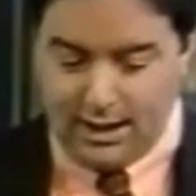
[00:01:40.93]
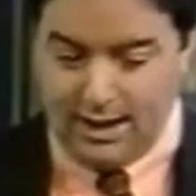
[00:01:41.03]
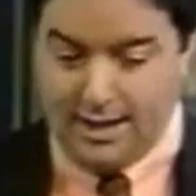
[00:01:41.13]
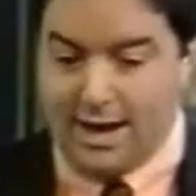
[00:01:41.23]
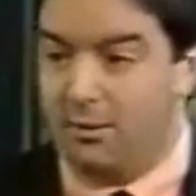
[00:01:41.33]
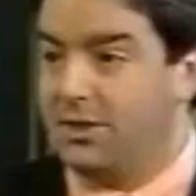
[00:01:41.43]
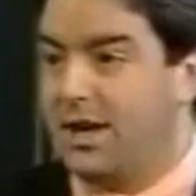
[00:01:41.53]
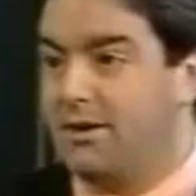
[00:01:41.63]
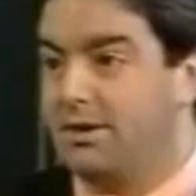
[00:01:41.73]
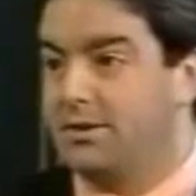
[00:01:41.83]
And now with
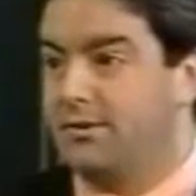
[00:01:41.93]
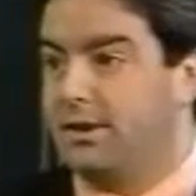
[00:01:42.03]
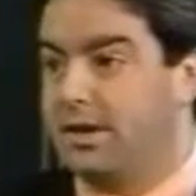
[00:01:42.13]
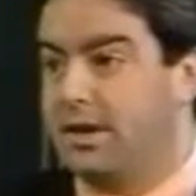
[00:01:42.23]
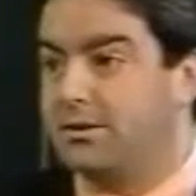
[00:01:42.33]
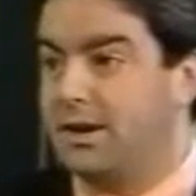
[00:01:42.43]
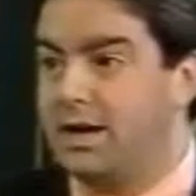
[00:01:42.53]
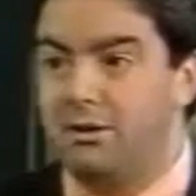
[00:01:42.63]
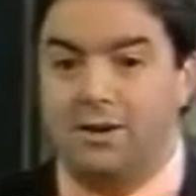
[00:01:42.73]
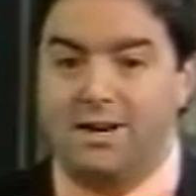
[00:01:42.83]
the advent of the
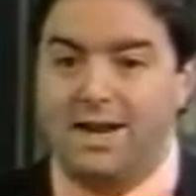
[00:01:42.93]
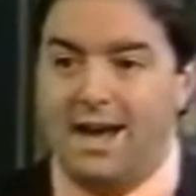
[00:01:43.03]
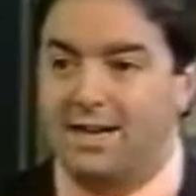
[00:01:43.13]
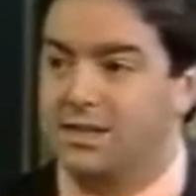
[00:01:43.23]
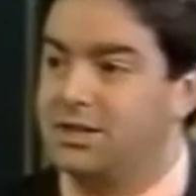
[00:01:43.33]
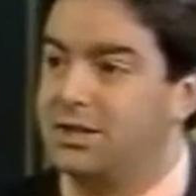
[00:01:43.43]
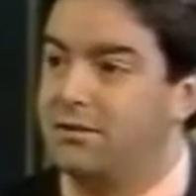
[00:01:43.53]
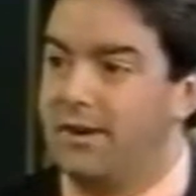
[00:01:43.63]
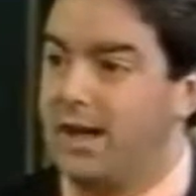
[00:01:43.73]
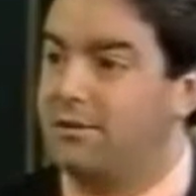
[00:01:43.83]
internet, you can get access to
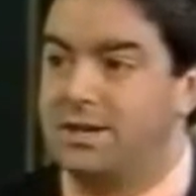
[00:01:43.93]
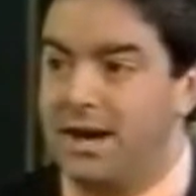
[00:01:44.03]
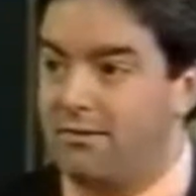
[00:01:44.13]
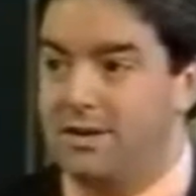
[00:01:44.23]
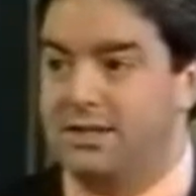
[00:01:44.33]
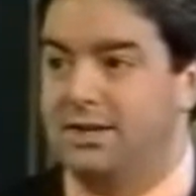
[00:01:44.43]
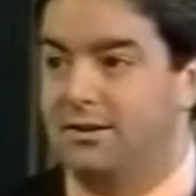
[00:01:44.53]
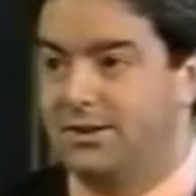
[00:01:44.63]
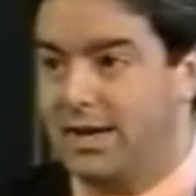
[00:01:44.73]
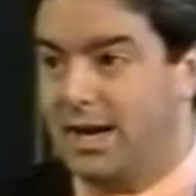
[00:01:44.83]
your values every
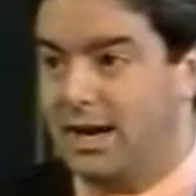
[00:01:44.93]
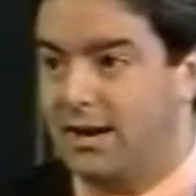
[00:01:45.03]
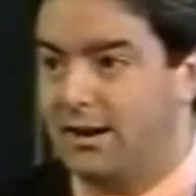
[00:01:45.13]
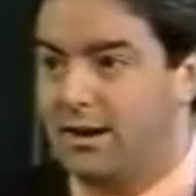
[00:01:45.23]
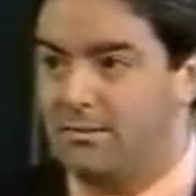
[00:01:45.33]
single day.